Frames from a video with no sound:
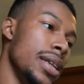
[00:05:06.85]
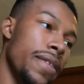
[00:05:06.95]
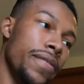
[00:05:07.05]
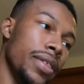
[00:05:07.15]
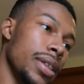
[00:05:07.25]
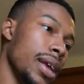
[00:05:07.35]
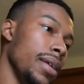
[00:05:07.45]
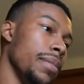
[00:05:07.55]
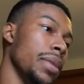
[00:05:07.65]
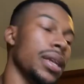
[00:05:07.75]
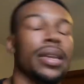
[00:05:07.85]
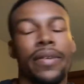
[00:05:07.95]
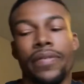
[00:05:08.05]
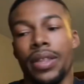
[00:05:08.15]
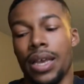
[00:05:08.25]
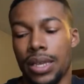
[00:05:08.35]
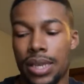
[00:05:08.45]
different, like, meaning different things.